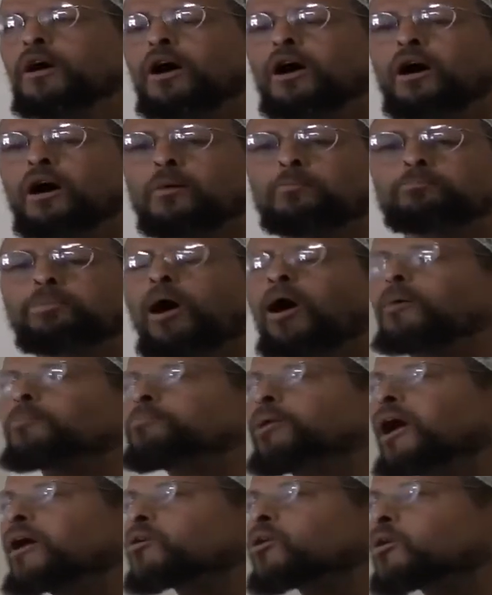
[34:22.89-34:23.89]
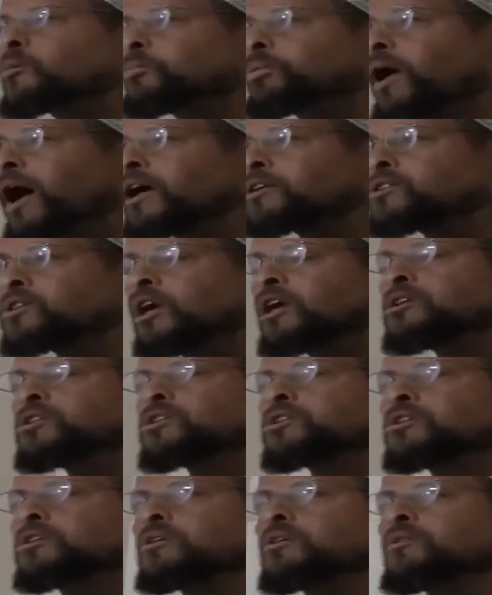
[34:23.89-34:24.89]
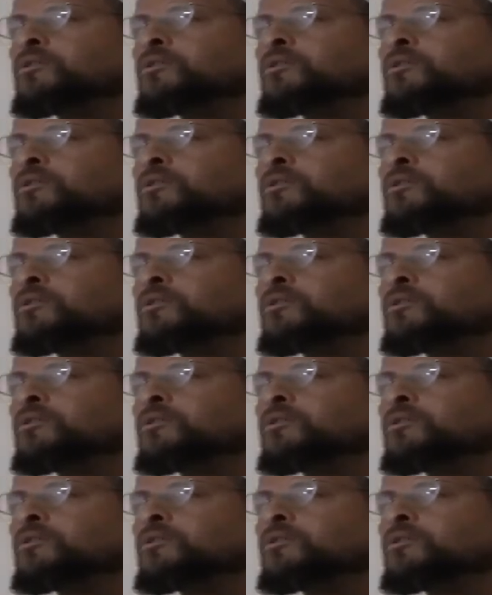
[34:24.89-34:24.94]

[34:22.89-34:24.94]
uh, barbaric process.